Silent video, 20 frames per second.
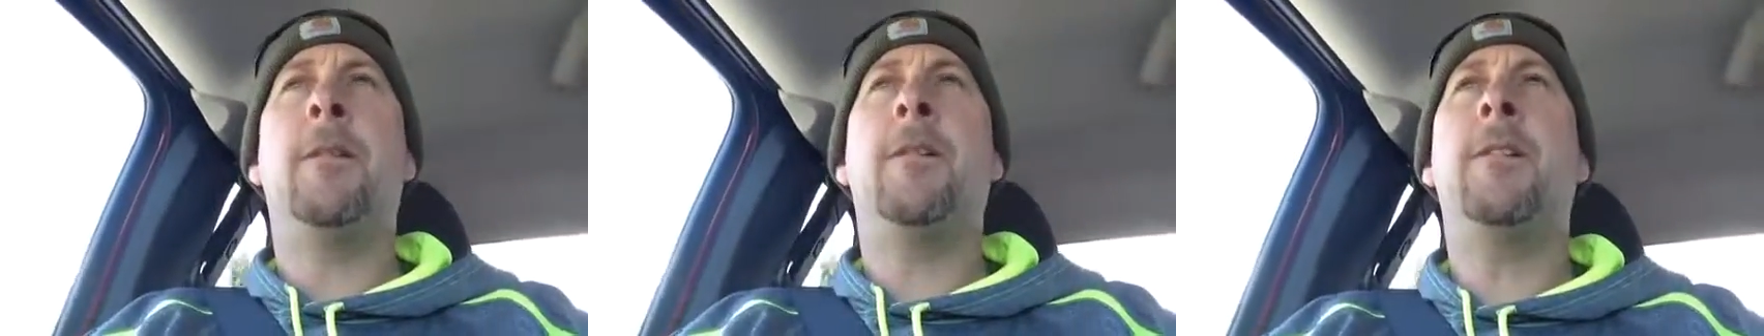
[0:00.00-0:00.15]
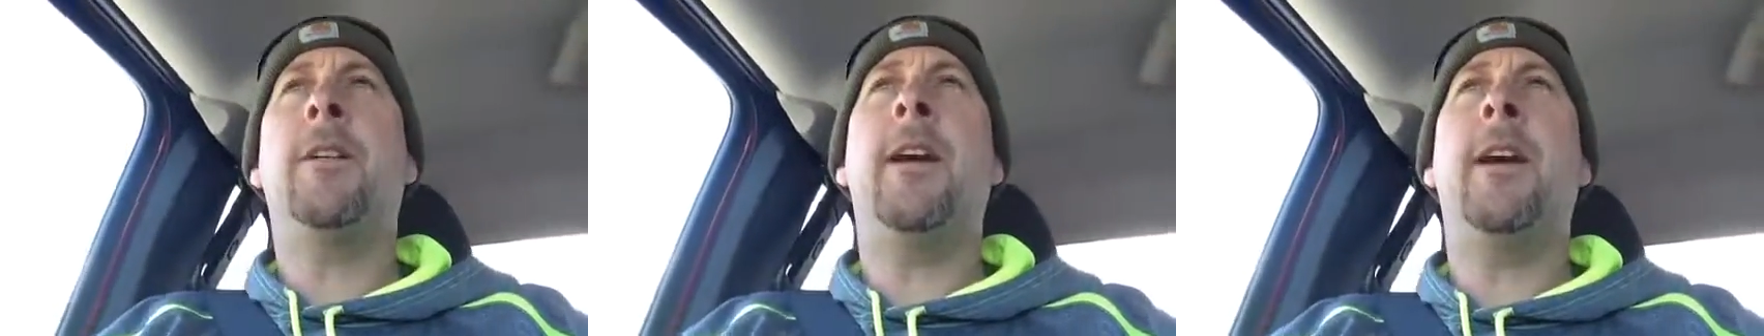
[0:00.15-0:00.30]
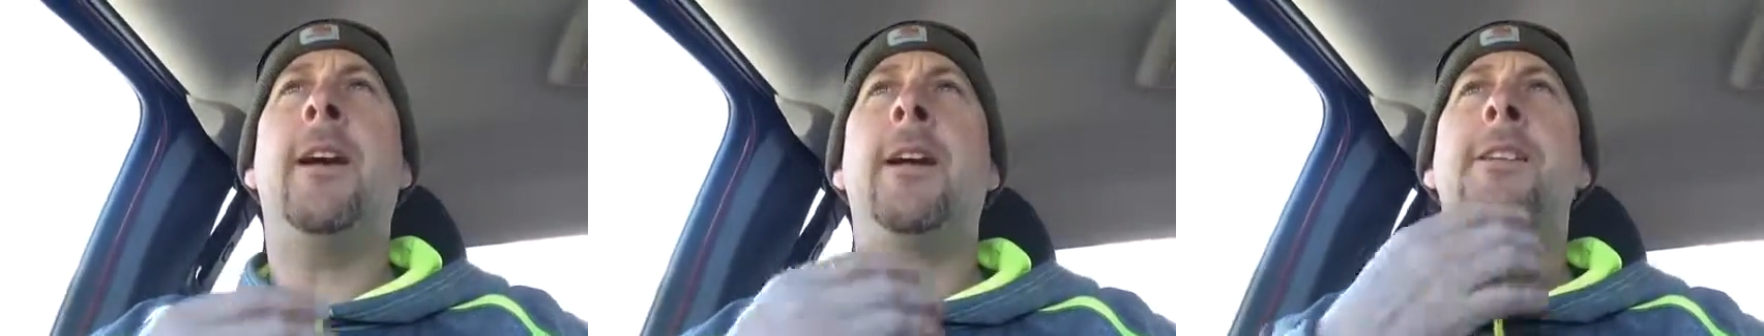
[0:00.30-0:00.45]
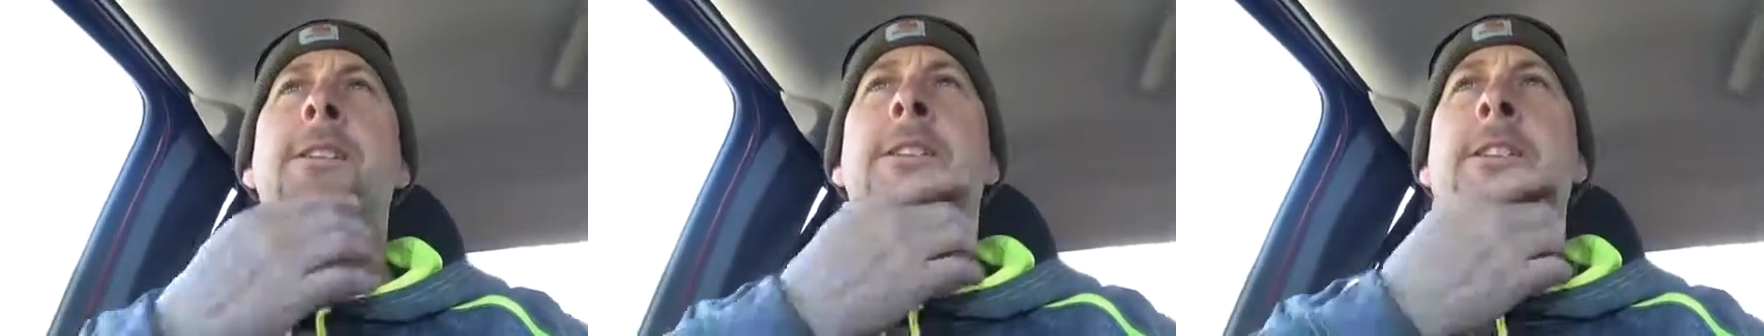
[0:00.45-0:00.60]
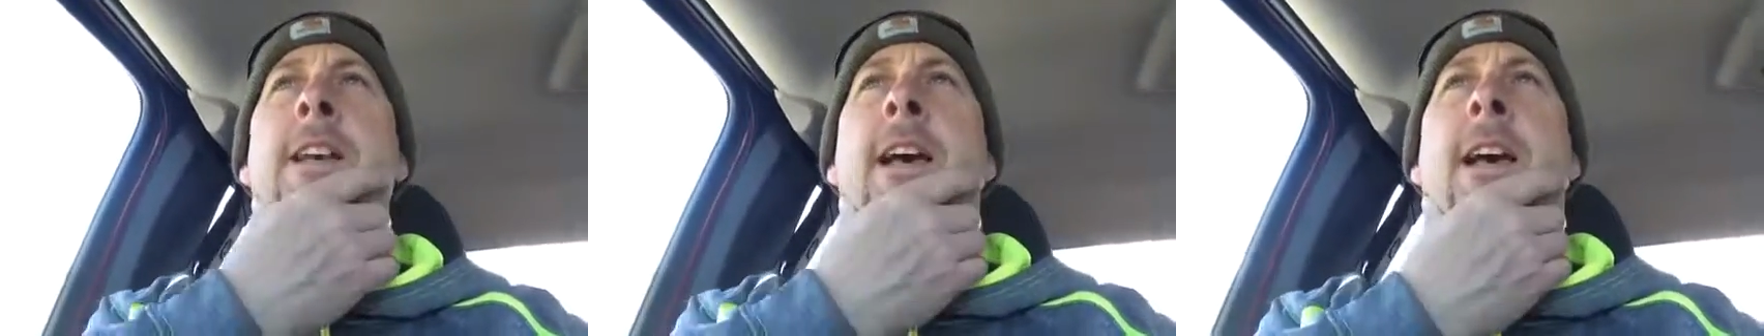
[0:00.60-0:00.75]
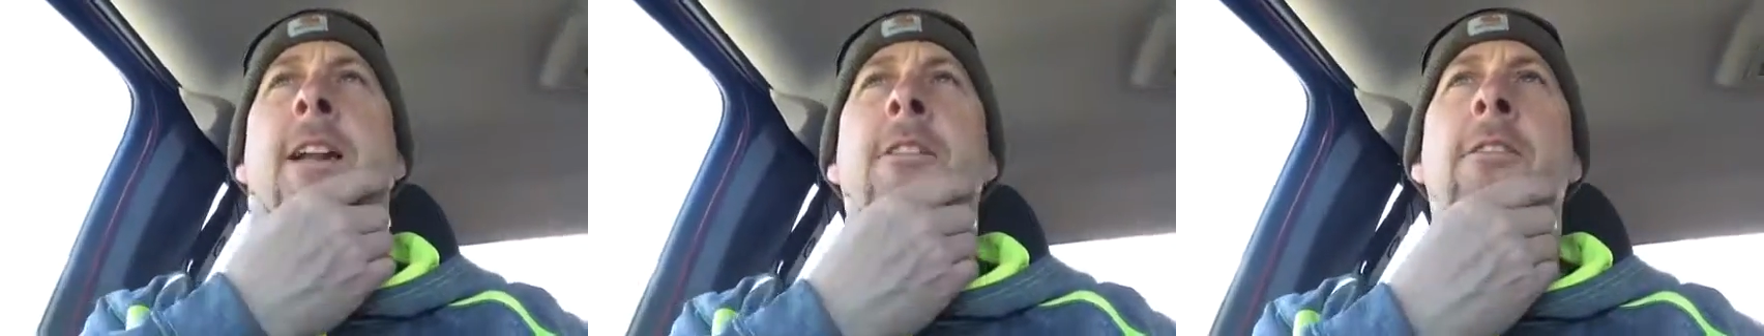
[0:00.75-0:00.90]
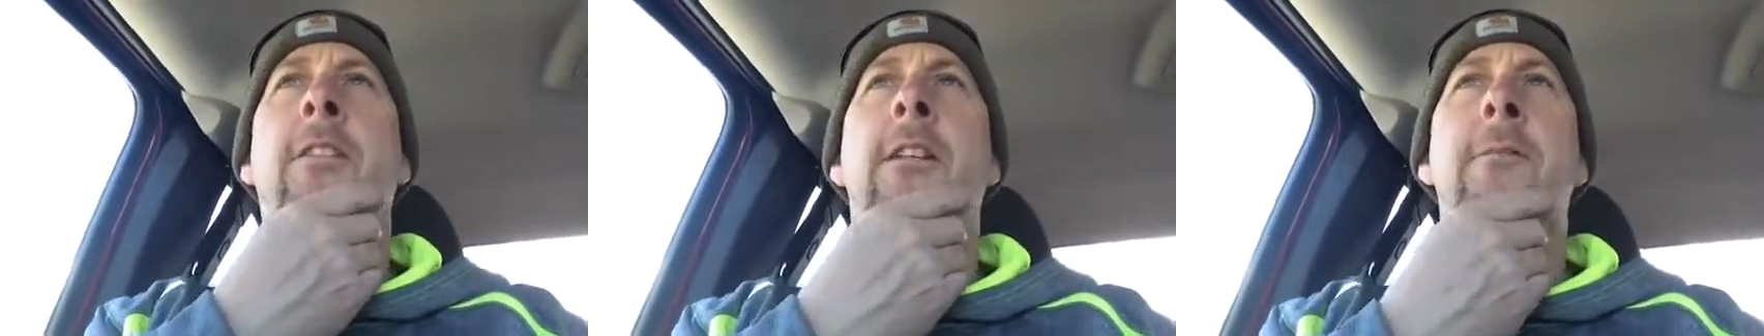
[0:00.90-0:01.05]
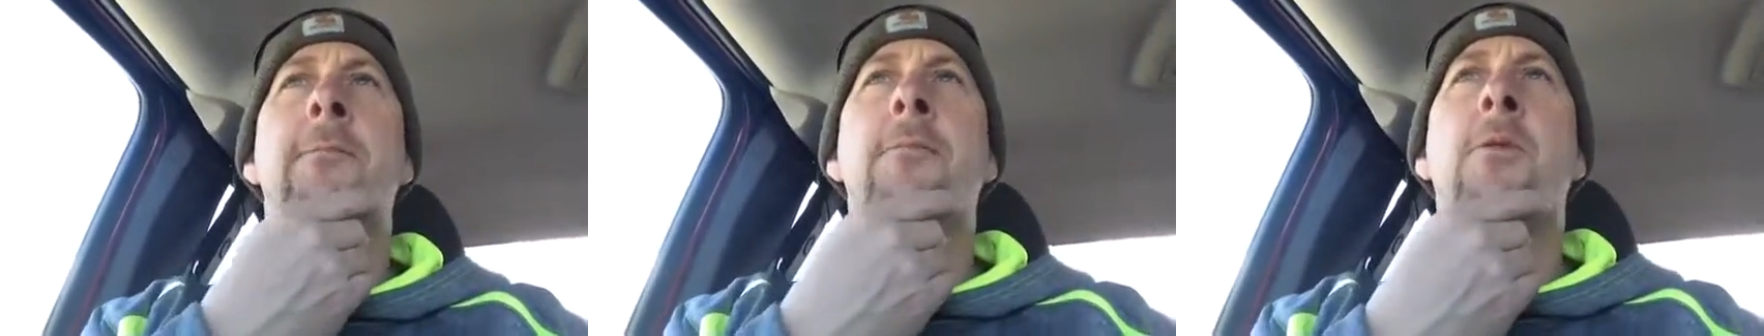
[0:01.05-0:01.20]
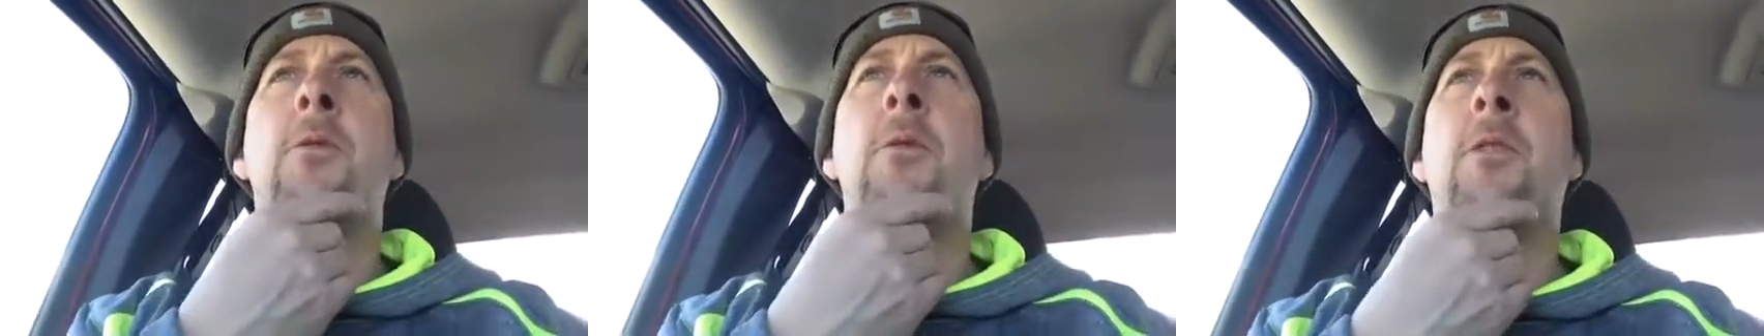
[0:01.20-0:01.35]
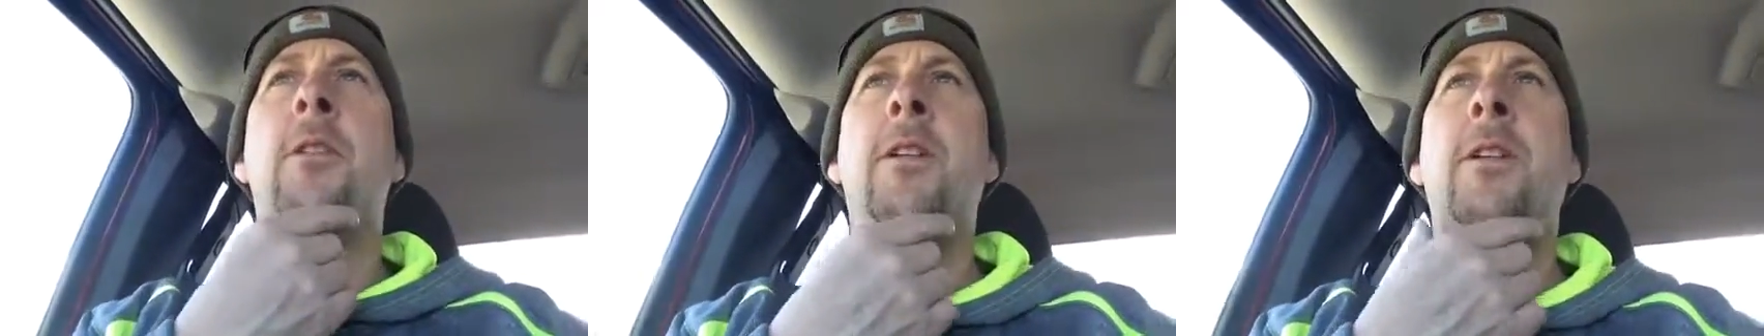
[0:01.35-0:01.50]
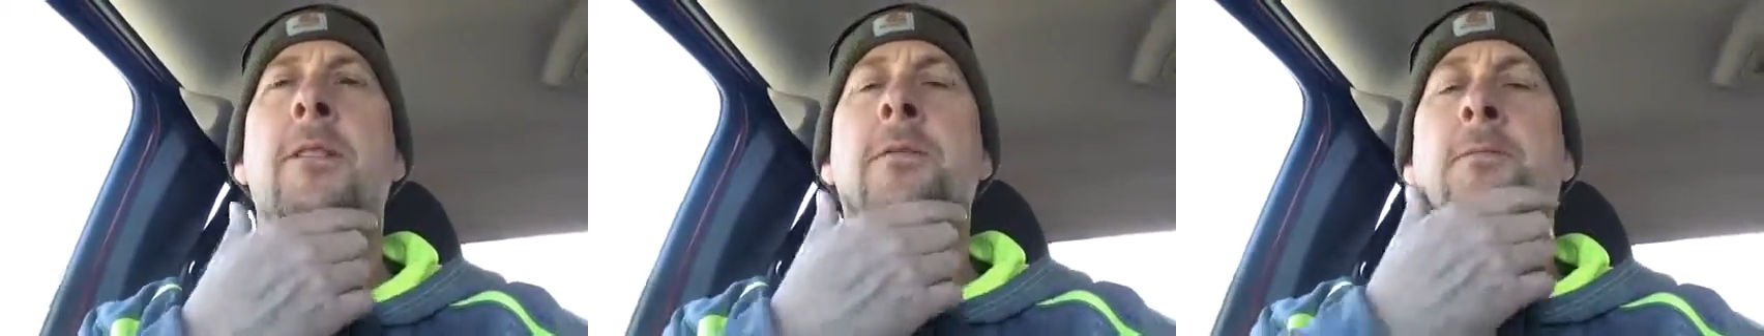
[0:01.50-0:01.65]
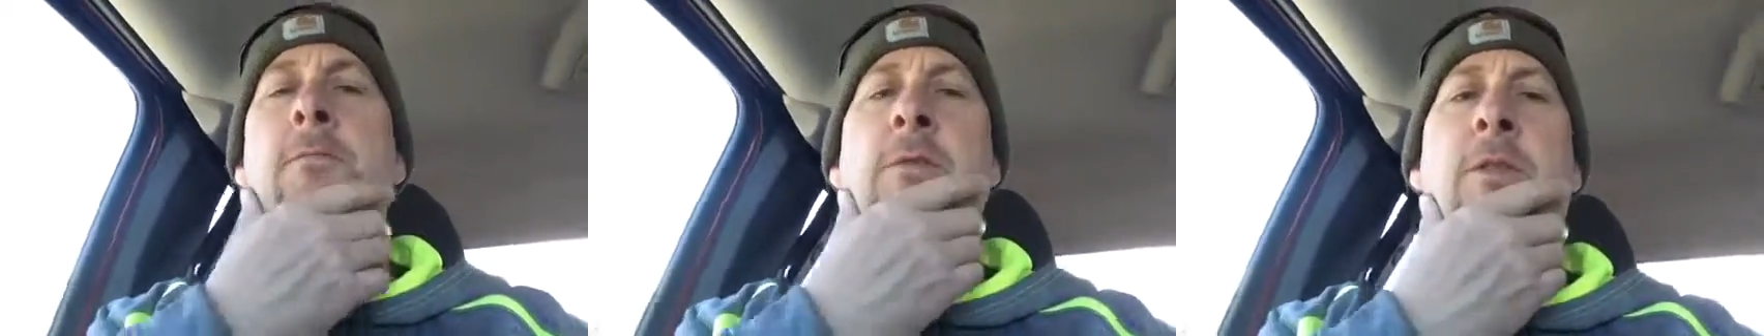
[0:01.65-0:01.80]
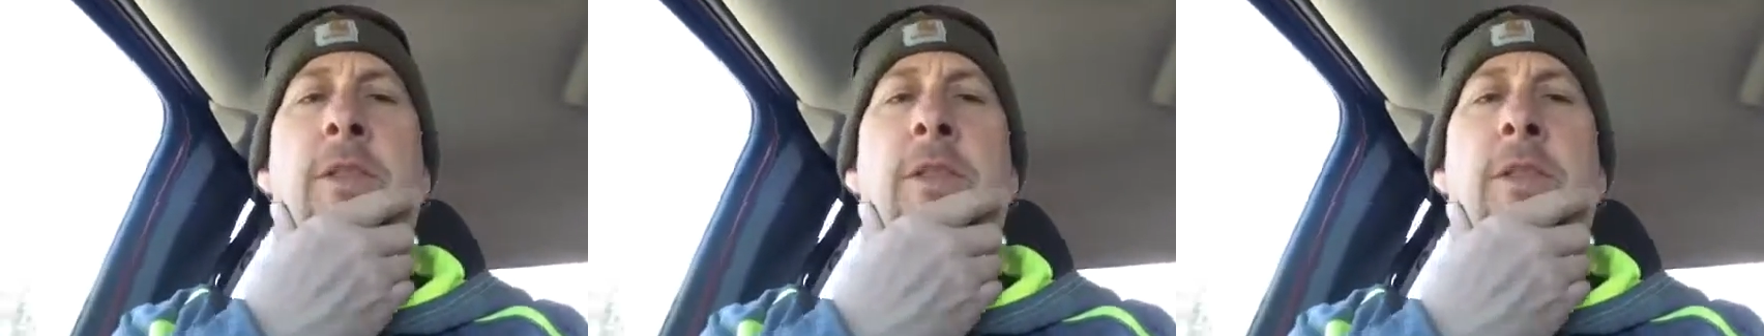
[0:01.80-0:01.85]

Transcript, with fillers: Okay, it's Saturday morning.